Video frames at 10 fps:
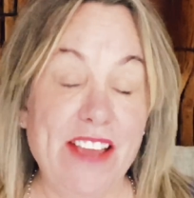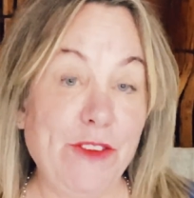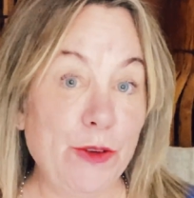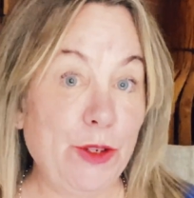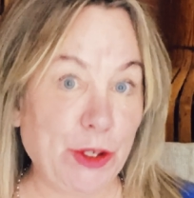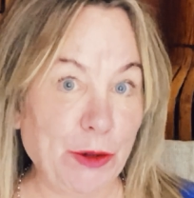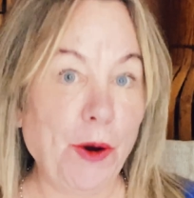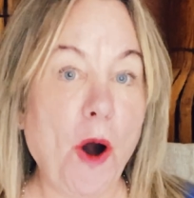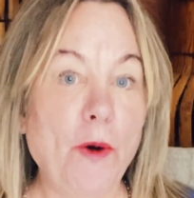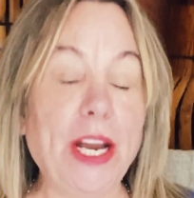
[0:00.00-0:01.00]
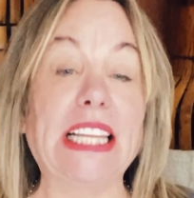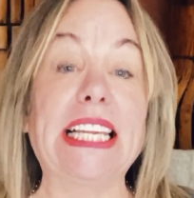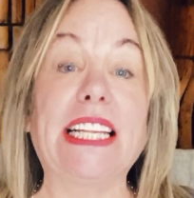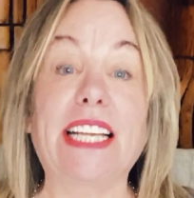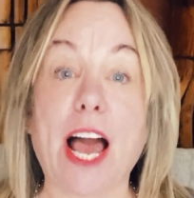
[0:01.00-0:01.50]
If you do own a
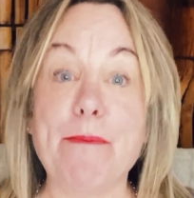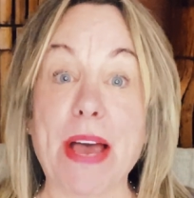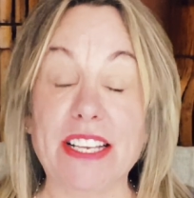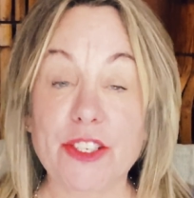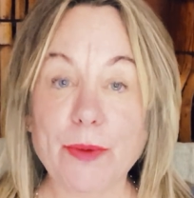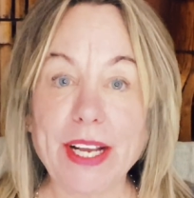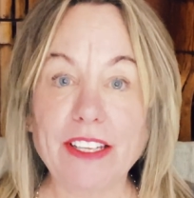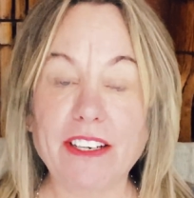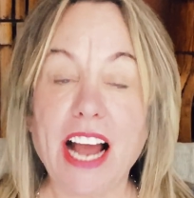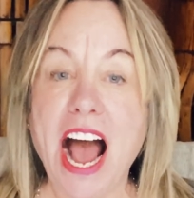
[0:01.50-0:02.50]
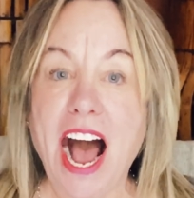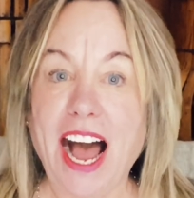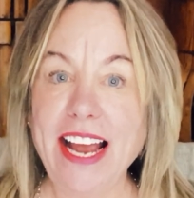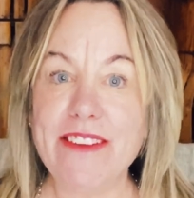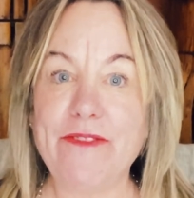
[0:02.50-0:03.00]
Little Guy Max trailer,
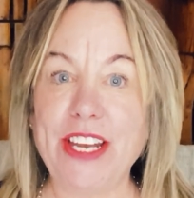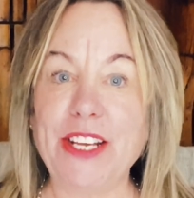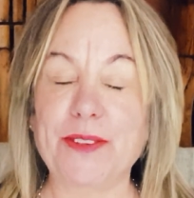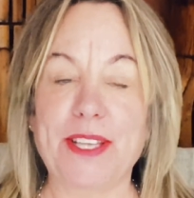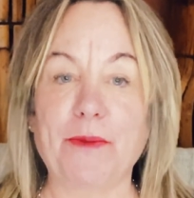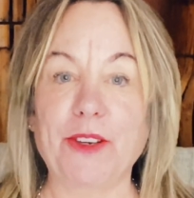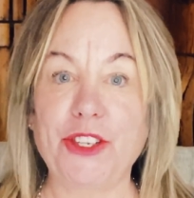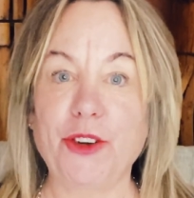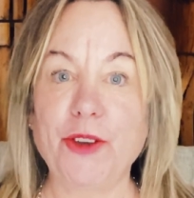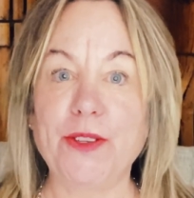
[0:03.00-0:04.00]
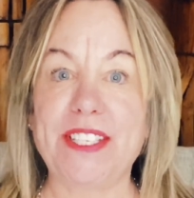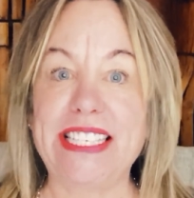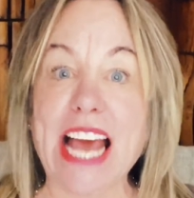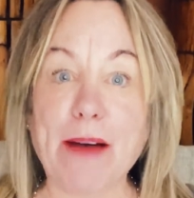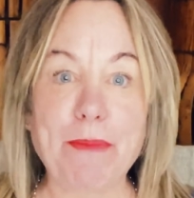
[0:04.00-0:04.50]
I have videos that will show you
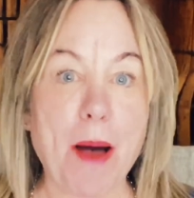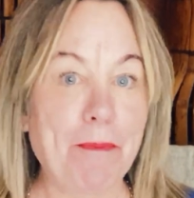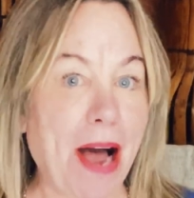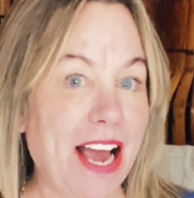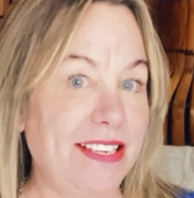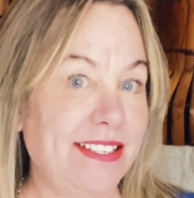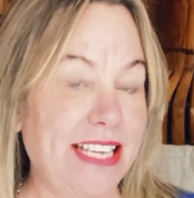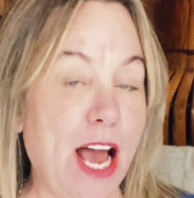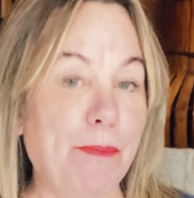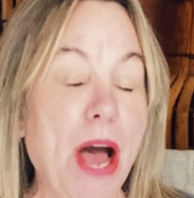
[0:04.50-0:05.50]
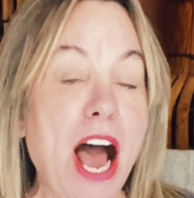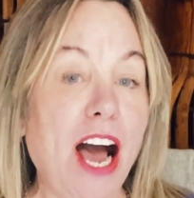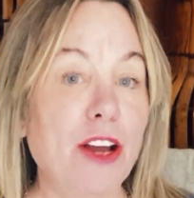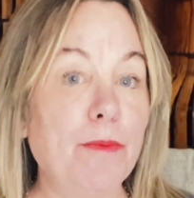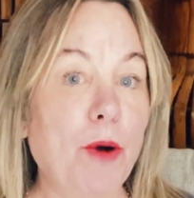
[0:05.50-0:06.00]
step by step
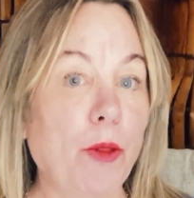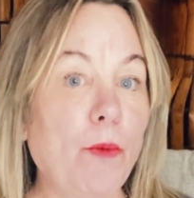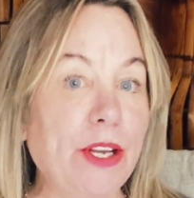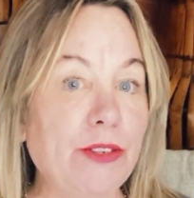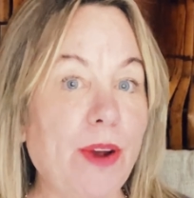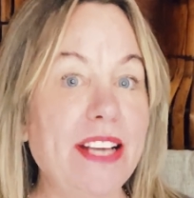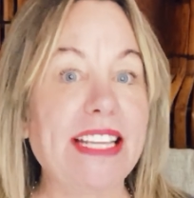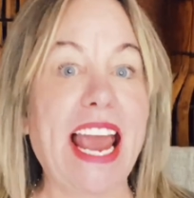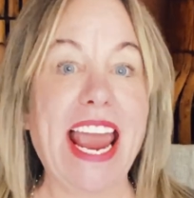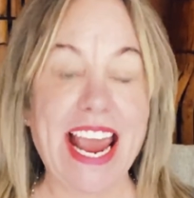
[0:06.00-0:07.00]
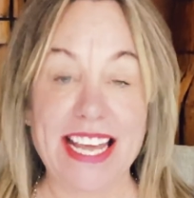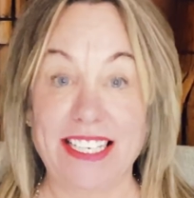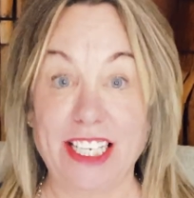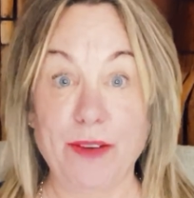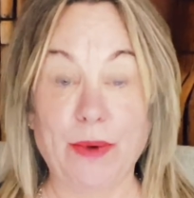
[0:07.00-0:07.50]
how to both winterize
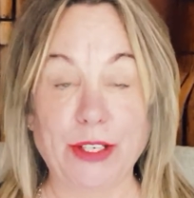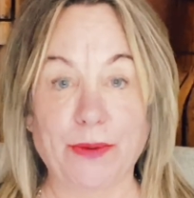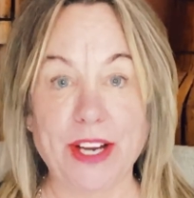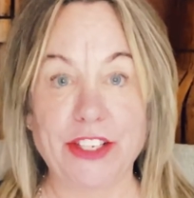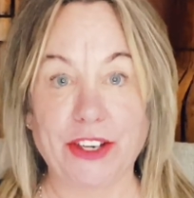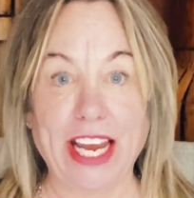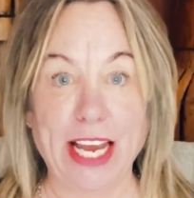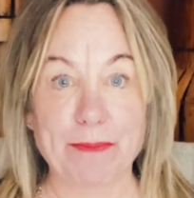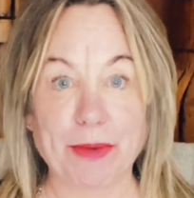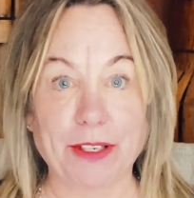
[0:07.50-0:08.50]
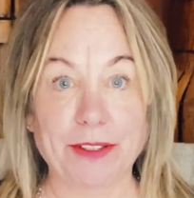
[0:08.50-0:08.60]
and de-winterize your camper.